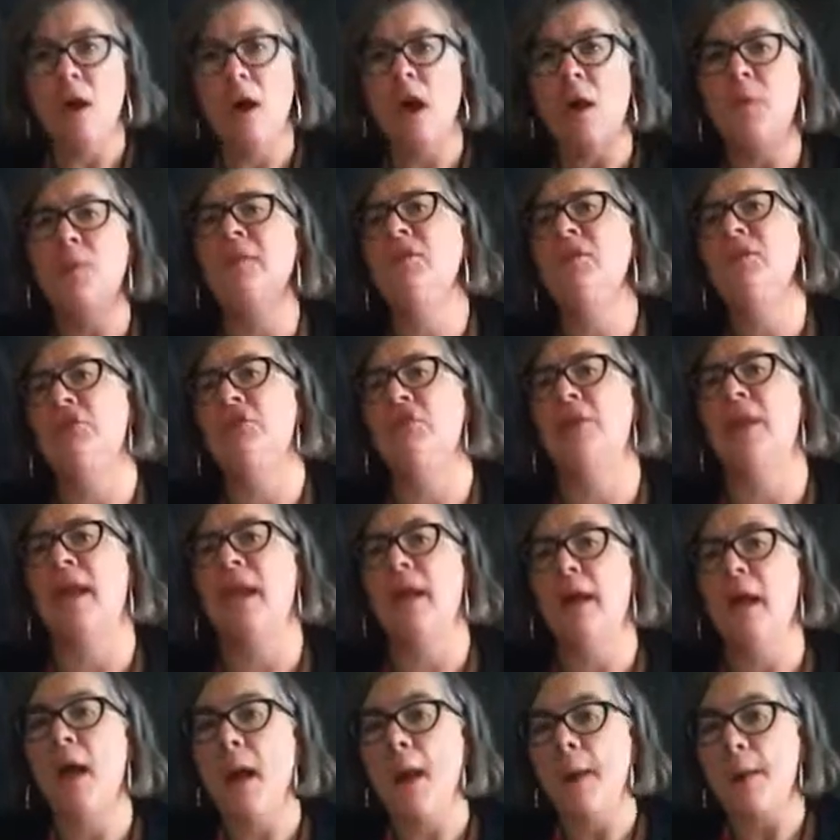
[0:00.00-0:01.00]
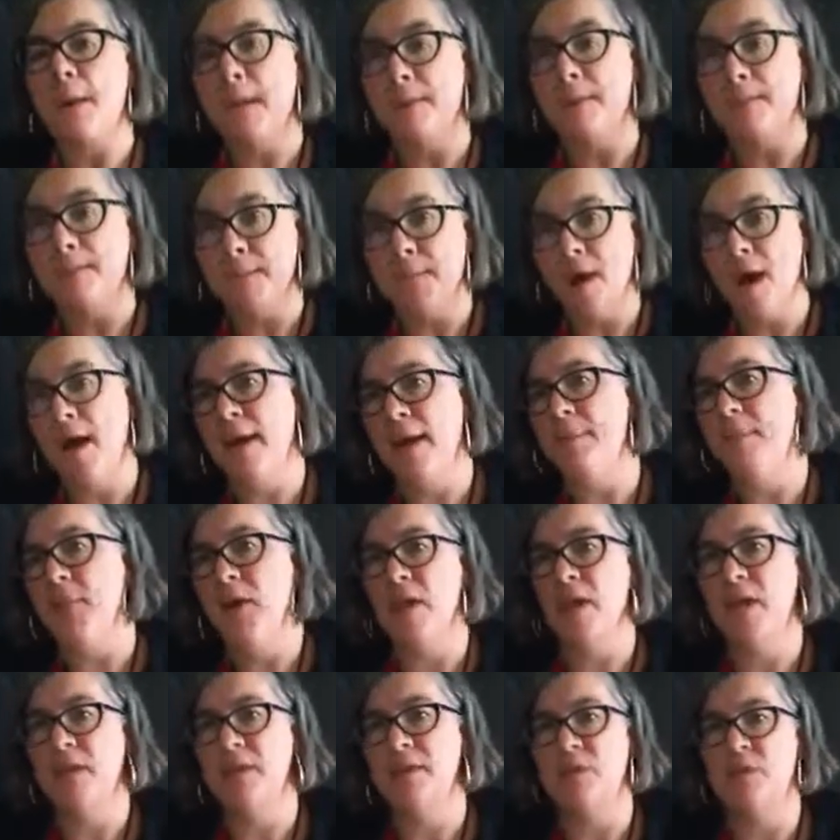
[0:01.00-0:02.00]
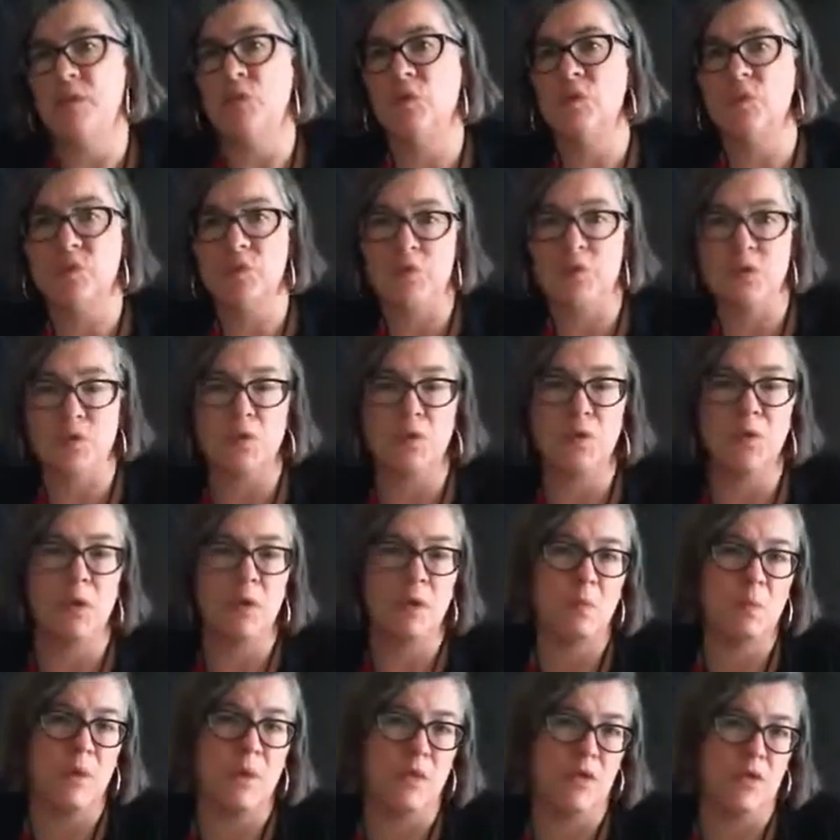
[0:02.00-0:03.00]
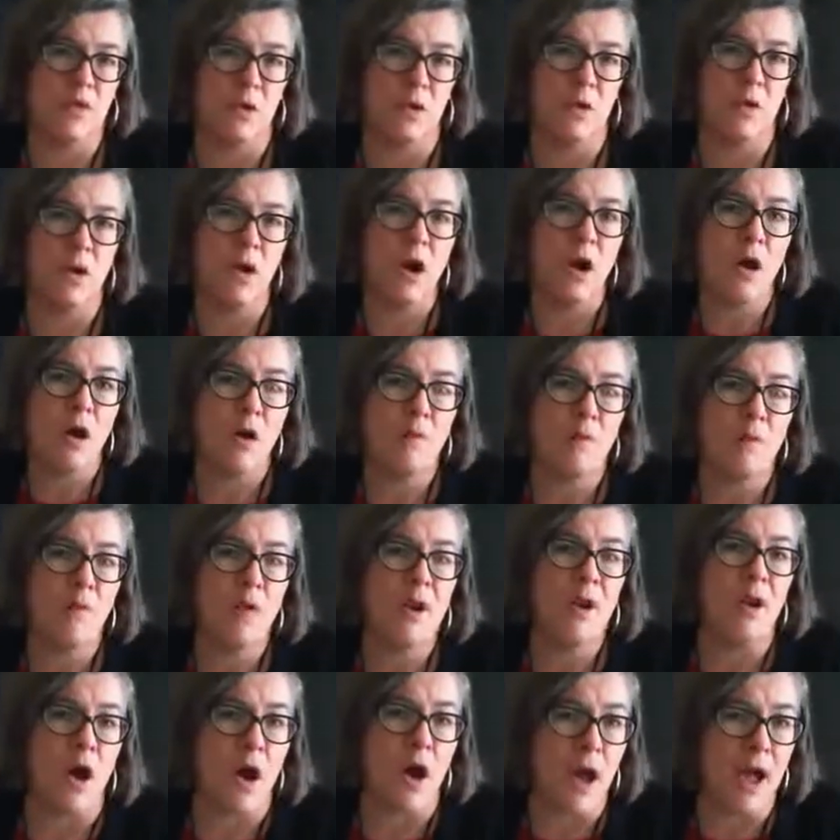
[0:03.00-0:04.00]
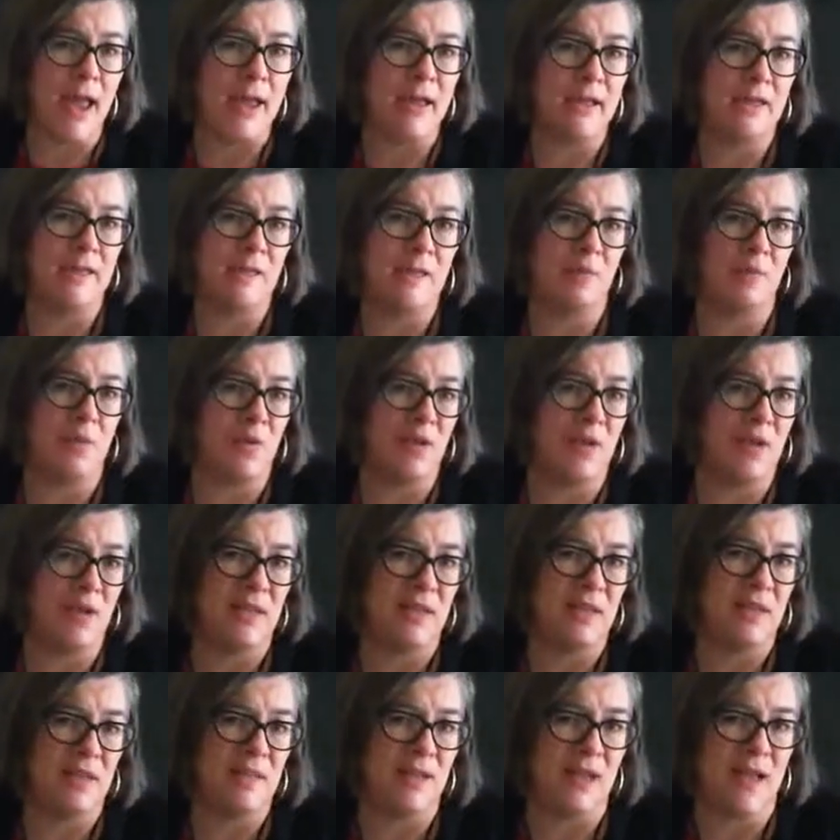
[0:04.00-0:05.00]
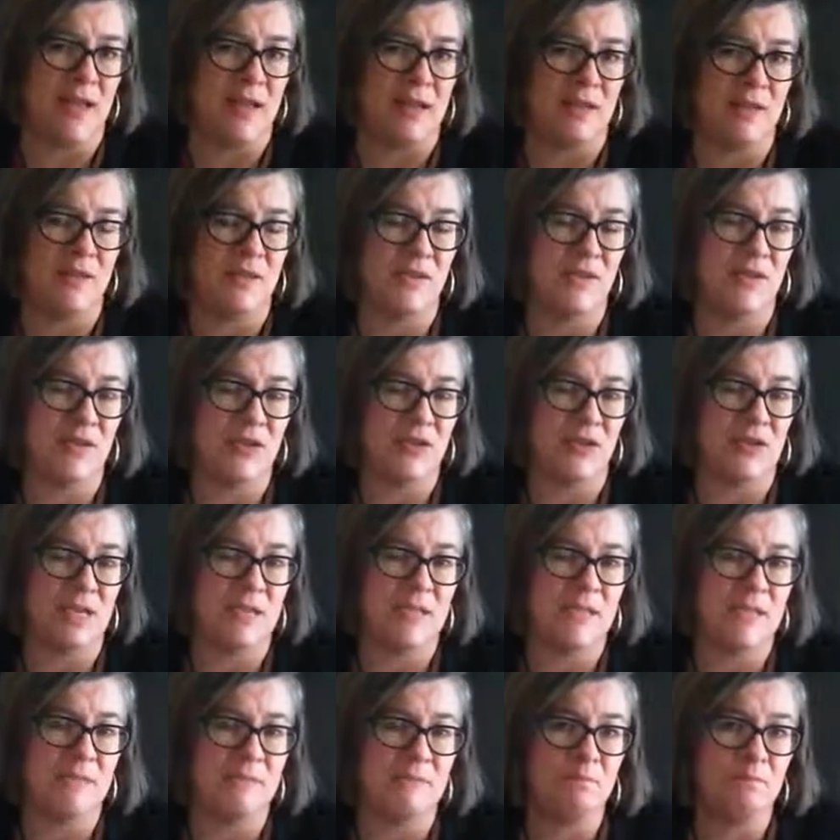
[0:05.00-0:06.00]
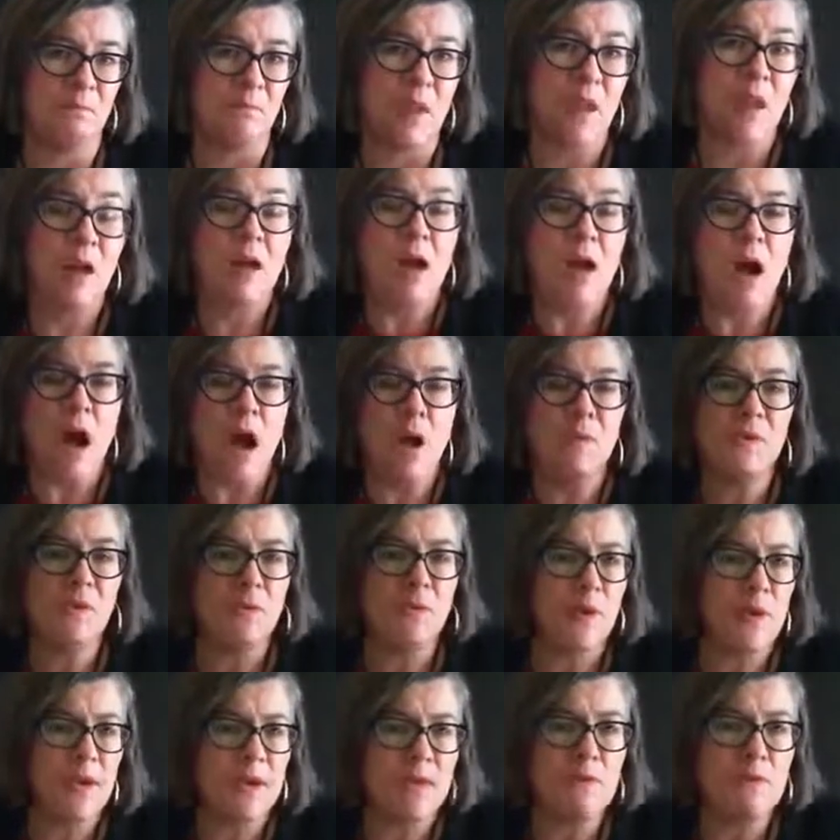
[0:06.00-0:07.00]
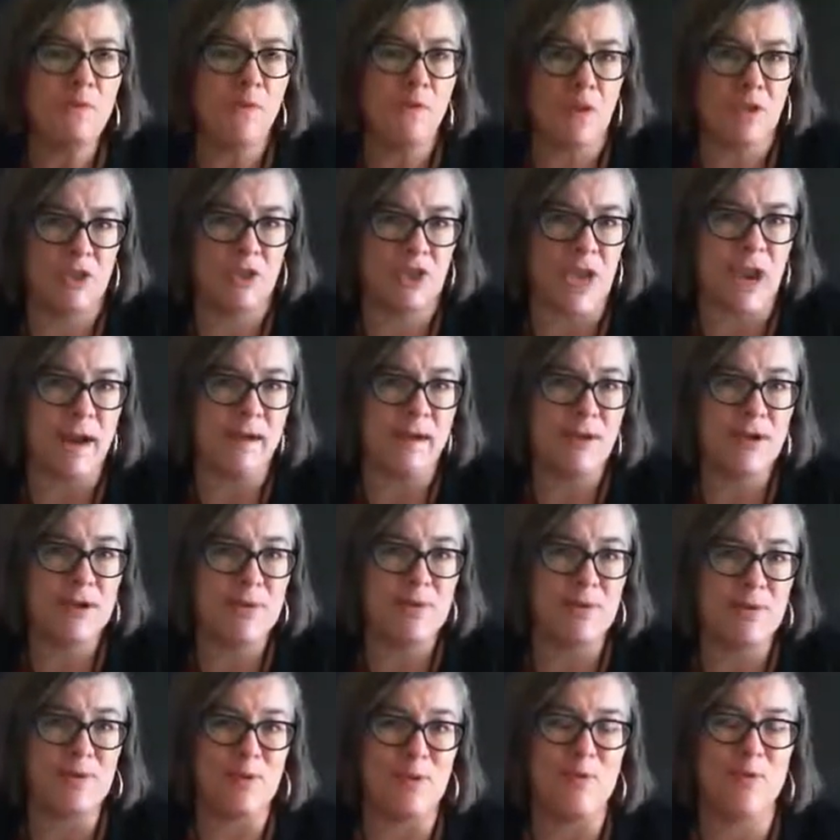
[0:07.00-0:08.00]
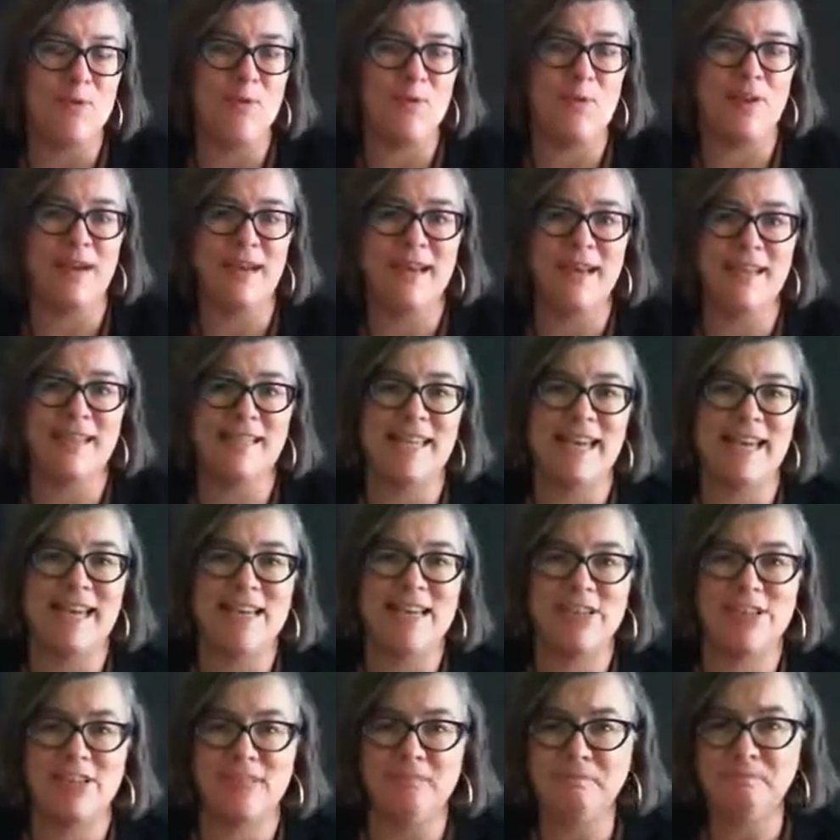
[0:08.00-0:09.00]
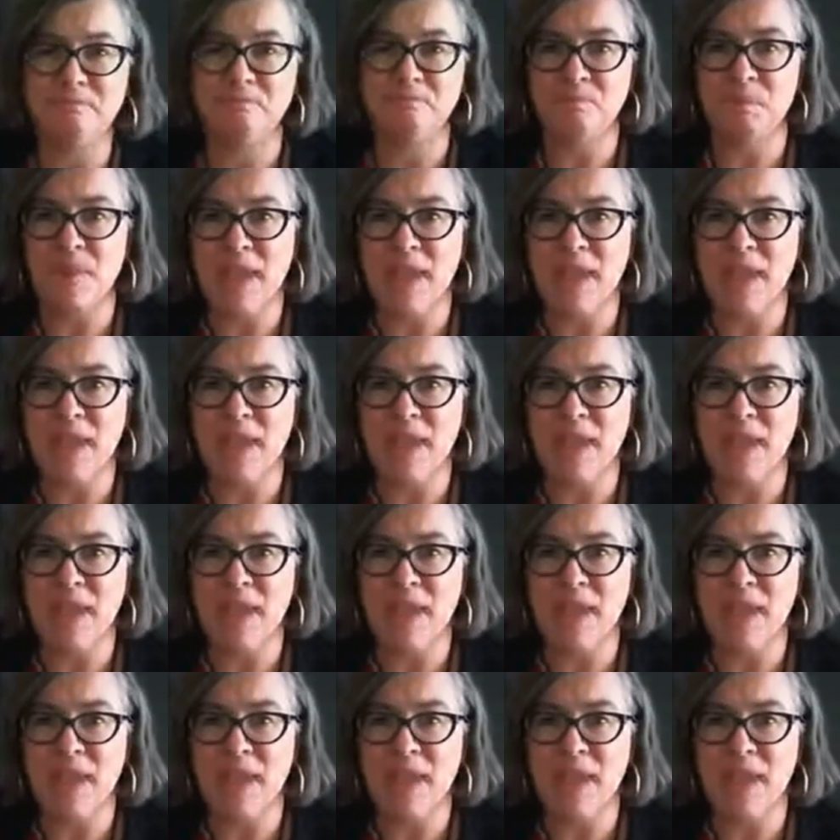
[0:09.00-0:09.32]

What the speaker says: I want to share my personal story with you of when I experienced understress. I was working for a charitable organisation